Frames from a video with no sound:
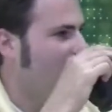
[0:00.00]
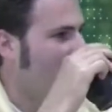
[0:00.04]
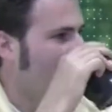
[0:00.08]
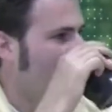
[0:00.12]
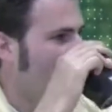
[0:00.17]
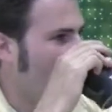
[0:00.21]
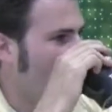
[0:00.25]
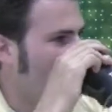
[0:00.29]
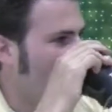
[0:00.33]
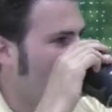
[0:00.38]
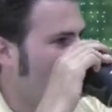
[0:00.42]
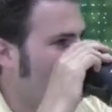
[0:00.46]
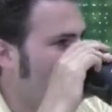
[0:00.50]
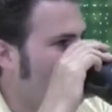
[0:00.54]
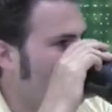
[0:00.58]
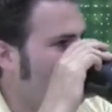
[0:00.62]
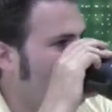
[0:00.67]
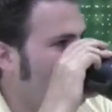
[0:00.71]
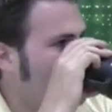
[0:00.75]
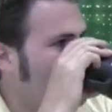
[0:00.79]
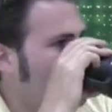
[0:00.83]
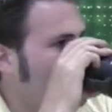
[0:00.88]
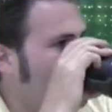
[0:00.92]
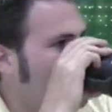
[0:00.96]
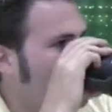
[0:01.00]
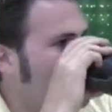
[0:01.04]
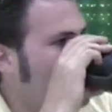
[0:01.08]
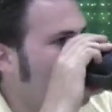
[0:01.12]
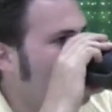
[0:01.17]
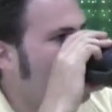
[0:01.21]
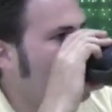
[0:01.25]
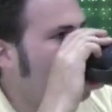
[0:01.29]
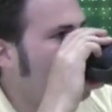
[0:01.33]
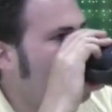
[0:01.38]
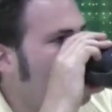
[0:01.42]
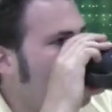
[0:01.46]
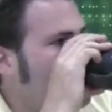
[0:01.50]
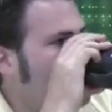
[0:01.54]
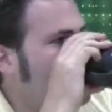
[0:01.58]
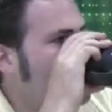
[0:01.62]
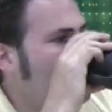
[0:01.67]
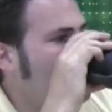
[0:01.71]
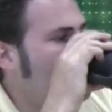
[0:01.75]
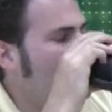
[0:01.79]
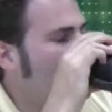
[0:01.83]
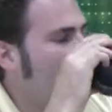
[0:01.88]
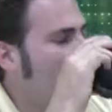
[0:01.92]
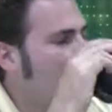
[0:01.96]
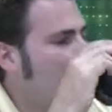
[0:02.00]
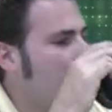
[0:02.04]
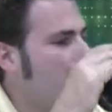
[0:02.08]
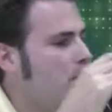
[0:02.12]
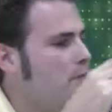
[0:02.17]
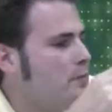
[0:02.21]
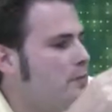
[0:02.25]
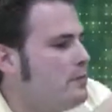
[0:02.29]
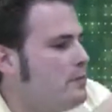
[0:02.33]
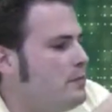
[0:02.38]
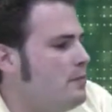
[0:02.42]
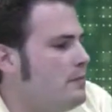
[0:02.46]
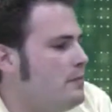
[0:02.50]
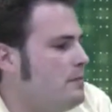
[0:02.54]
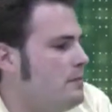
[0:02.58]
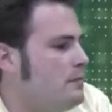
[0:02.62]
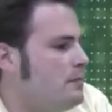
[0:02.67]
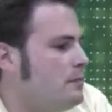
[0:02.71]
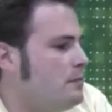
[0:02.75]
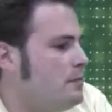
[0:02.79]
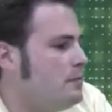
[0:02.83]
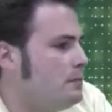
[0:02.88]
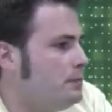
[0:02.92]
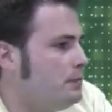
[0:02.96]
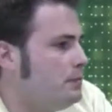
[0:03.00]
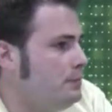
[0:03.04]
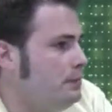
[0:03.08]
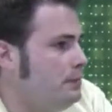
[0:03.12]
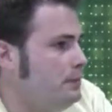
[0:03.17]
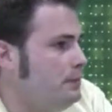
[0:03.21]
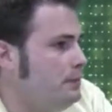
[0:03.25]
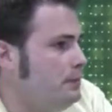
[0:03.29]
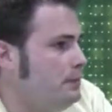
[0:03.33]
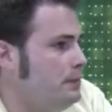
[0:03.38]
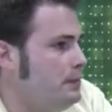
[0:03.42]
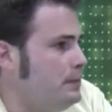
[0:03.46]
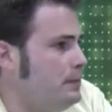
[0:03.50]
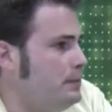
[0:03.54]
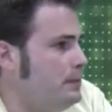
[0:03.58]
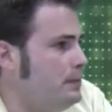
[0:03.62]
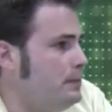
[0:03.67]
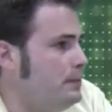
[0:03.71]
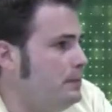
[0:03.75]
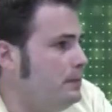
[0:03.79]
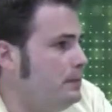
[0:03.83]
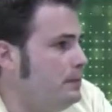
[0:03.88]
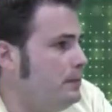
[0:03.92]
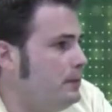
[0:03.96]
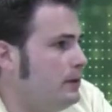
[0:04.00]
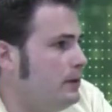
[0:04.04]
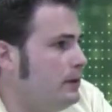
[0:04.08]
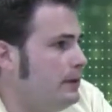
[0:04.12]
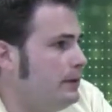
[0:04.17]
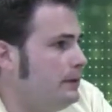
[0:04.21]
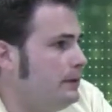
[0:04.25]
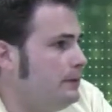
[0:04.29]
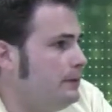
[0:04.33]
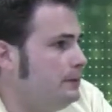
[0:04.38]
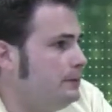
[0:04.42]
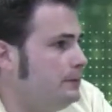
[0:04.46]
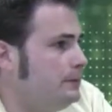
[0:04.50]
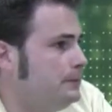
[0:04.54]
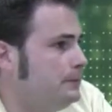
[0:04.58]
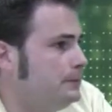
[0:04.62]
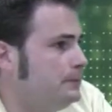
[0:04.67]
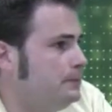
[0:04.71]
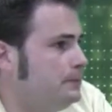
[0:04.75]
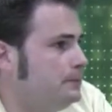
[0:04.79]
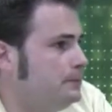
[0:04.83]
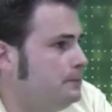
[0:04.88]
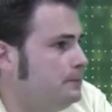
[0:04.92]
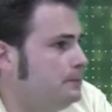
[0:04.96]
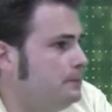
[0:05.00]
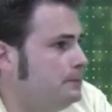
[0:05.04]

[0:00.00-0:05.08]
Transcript: [no speech]